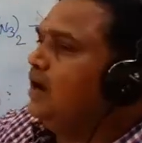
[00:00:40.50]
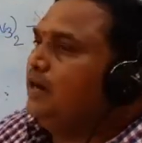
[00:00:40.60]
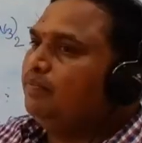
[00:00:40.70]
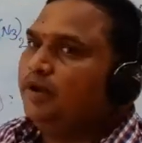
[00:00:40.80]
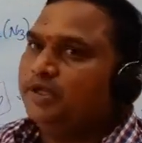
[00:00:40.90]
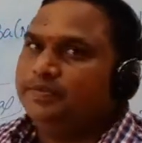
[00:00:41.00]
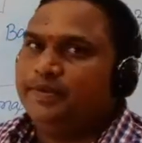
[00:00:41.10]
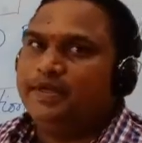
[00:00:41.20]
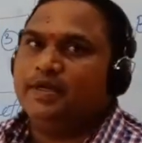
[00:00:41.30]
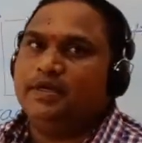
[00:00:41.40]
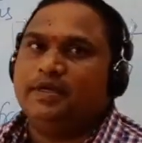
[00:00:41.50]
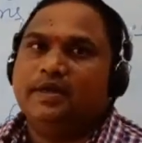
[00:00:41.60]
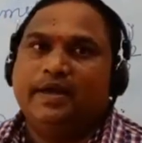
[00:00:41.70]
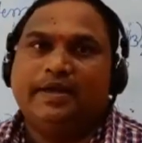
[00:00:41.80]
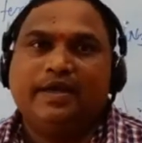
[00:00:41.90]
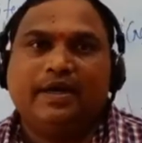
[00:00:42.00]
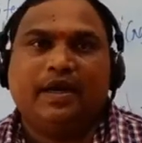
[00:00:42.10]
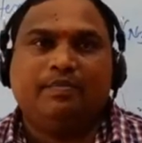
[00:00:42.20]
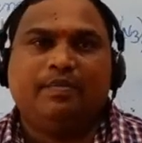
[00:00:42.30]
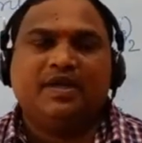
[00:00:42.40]
atmosphere. Inert
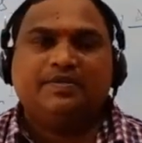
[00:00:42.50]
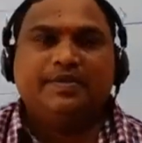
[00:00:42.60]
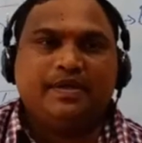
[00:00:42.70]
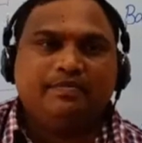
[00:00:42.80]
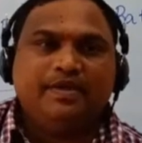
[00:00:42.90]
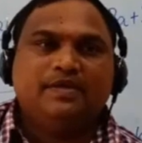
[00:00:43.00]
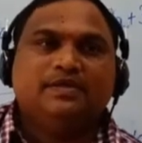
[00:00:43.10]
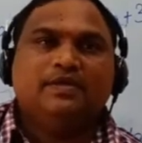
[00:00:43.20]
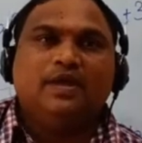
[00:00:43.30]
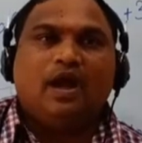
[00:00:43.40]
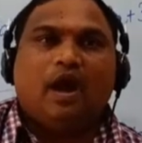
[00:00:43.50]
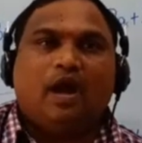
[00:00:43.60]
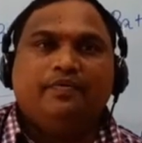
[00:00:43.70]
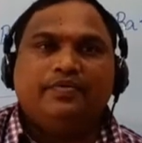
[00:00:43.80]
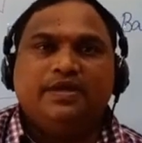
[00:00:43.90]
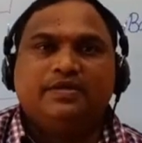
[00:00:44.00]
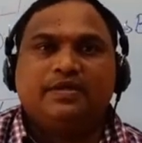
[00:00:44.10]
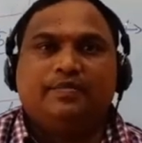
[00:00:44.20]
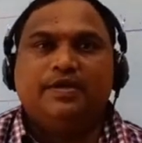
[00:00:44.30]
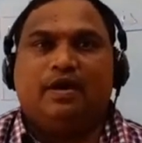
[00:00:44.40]
atmosphere means options
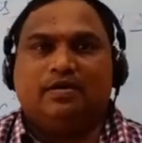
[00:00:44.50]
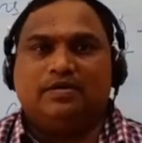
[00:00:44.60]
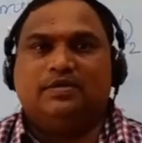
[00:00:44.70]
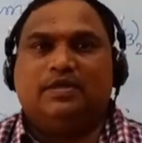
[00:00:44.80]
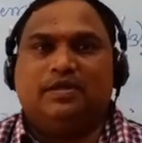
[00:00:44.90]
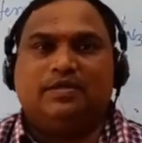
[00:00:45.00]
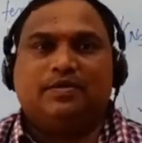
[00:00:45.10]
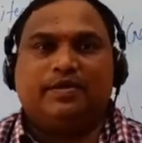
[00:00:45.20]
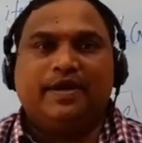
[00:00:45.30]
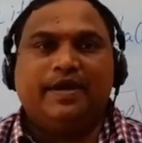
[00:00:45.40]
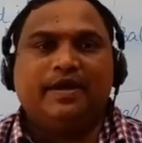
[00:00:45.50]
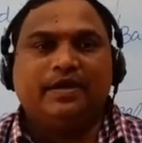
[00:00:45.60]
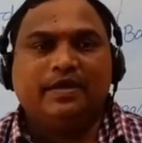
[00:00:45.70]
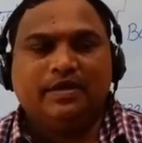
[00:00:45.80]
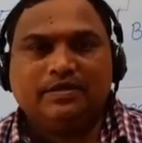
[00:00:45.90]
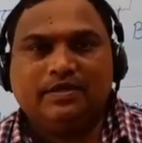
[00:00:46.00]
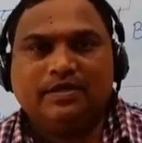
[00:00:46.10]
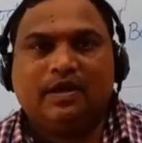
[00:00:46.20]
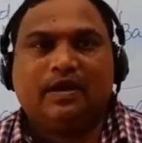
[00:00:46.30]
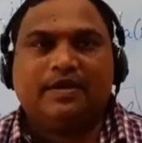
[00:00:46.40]
of the oxygens. Okay, in industry
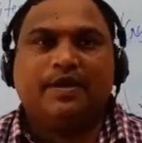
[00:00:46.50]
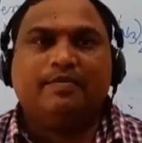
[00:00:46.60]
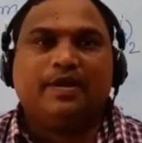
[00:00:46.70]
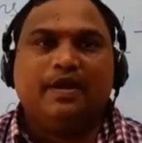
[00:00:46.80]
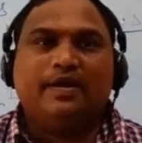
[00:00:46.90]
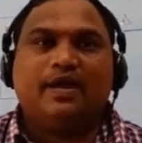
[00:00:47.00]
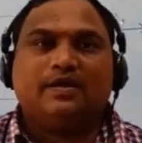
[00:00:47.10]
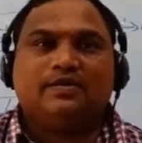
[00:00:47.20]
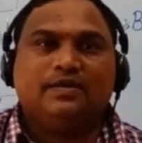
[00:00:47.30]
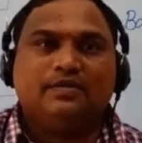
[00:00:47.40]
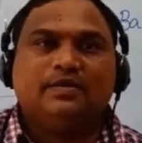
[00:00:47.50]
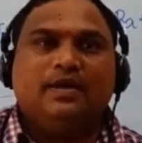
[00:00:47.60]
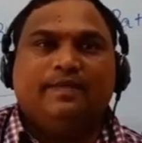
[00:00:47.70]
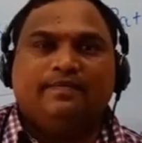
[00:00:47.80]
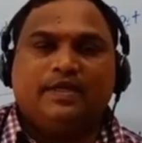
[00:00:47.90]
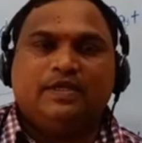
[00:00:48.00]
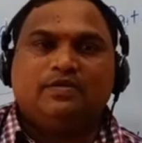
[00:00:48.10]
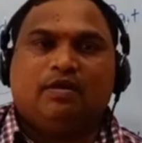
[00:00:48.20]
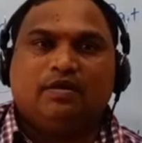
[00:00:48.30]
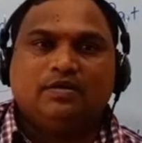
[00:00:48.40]
or chemical reactions, this
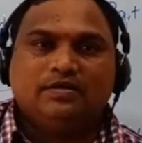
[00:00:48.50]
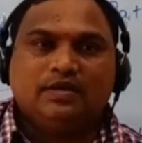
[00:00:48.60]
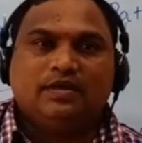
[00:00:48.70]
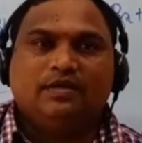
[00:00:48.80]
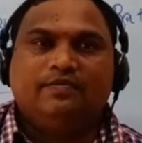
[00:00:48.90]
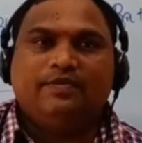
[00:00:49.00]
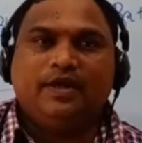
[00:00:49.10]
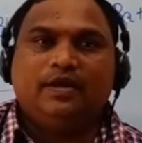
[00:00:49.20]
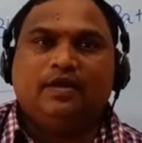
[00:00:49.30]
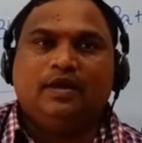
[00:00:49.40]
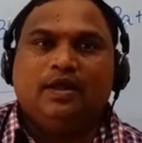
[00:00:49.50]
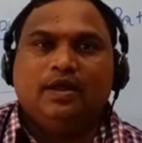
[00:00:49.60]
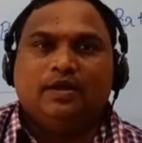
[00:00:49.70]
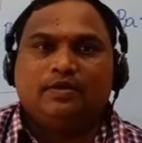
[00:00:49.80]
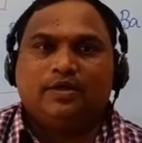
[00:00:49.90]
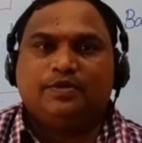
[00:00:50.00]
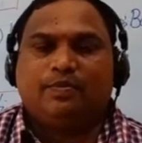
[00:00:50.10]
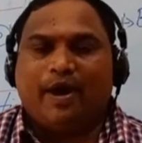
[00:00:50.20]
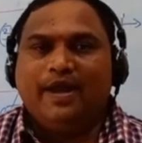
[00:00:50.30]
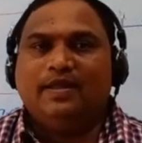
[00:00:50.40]
oxygen will
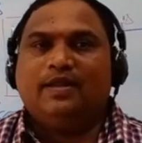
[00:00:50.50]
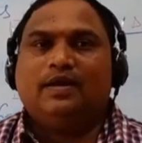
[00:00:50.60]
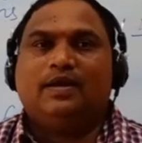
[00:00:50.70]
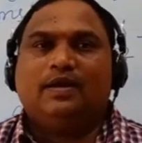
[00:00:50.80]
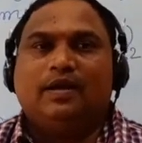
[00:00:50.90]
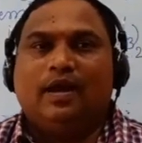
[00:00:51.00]
spoil the